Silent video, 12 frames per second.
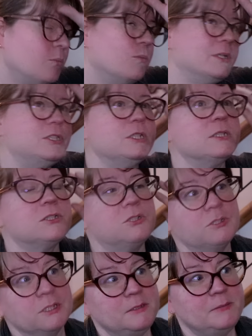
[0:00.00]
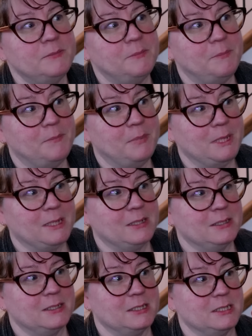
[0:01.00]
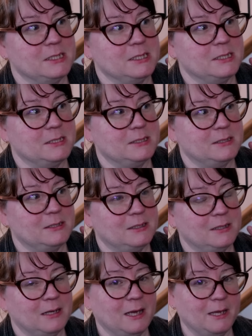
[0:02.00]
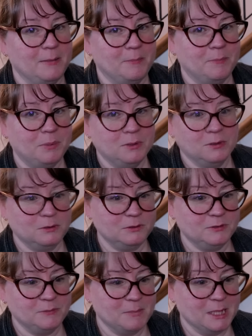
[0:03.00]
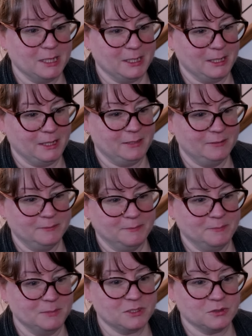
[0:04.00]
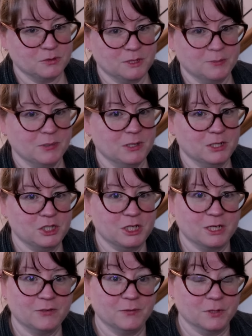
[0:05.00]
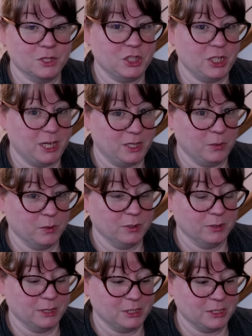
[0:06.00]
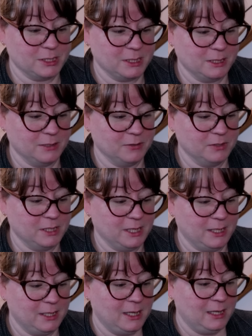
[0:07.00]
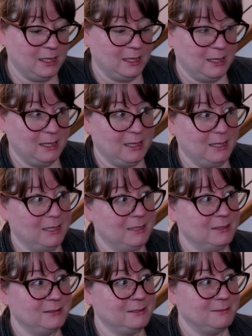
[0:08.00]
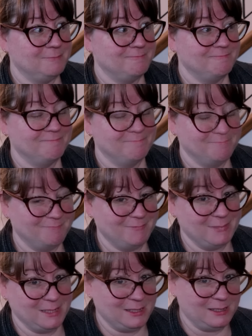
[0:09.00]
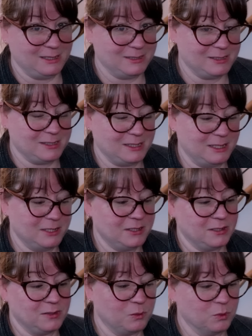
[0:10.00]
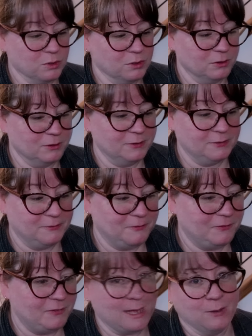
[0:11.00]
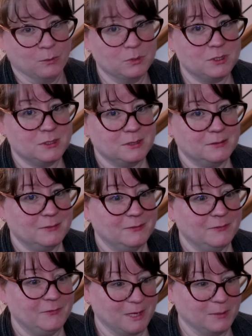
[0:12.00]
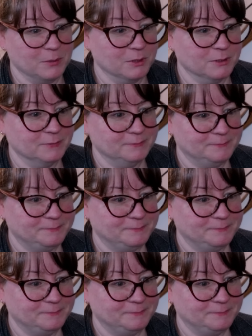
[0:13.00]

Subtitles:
Which is good because I pulled my mystery project for January just the other day, and it's the Into the World flounce fiber.